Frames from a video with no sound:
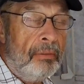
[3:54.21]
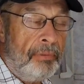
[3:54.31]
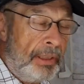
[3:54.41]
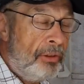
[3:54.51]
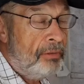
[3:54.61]

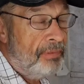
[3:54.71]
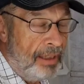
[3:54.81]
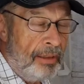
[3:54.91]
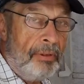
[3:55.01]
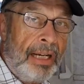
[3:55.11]
which,
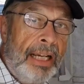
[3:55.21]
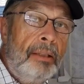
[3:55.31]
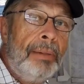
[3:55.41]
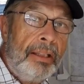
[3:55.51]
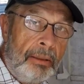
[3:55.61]
well,
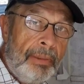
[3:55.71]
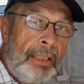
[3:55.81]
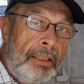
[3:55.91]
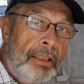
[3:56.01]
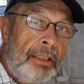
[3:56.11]

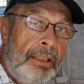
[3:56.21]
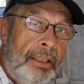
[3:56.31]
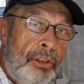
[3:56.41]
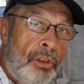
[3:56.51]
mathematically